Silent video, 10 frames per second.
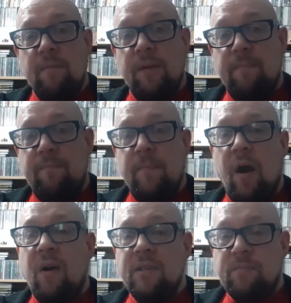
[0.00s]
but the
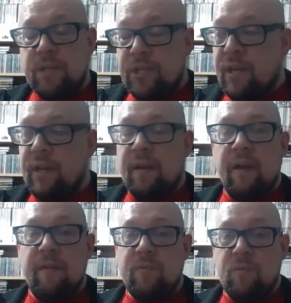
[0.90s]
Ice Machine
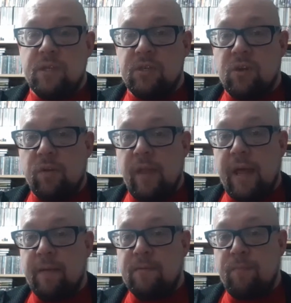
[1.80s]
is, was a song that
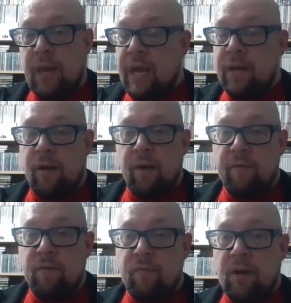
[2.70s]
they played live
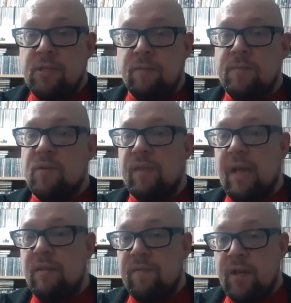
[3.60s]
right up until the
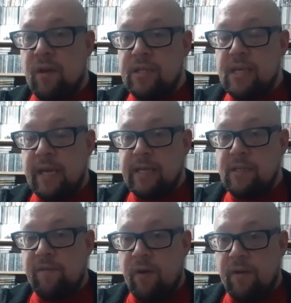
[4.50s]
end of the
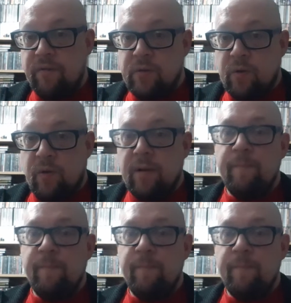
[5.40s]
1985 tour.